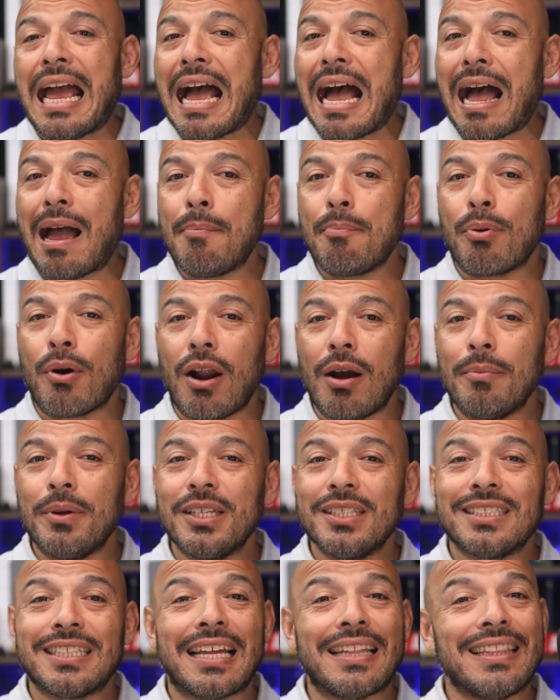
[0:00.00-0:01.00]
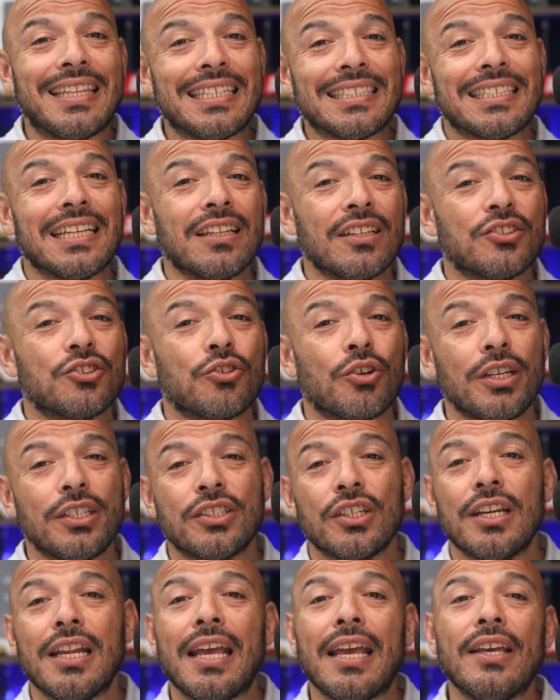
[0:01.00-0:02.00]
I promise that this
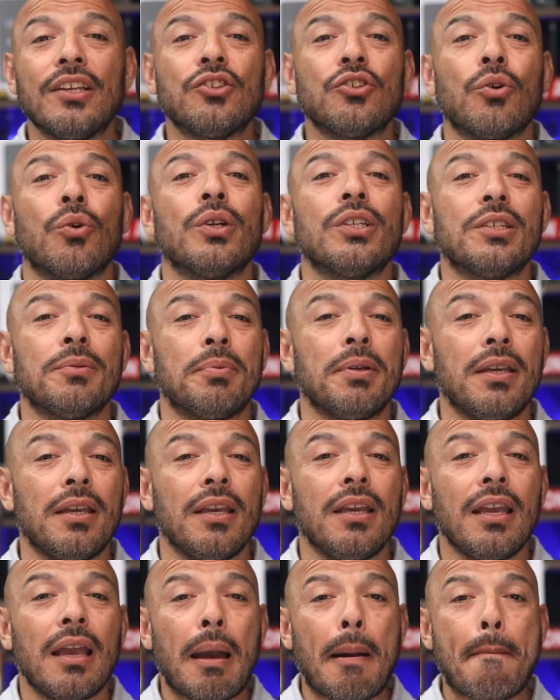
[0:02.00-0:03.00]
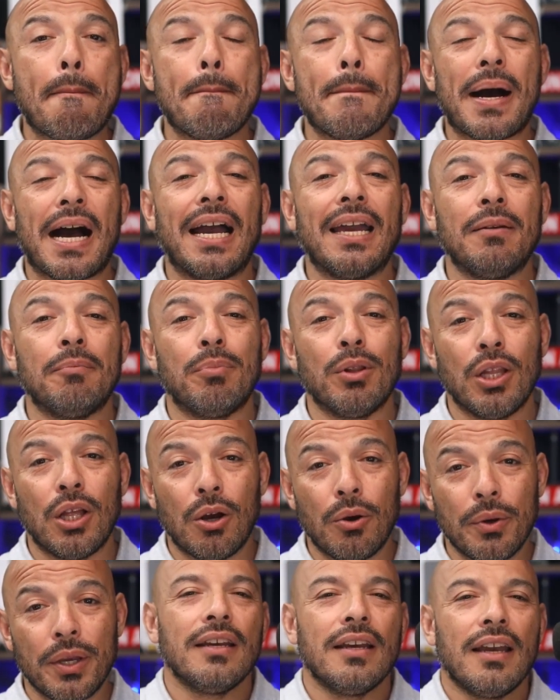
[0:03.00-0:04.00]
illustration is going to be
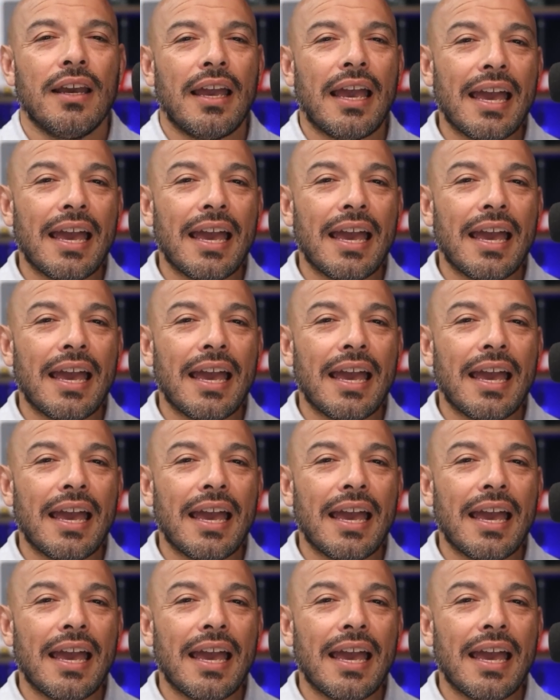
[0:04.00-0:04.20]
mind-blowing.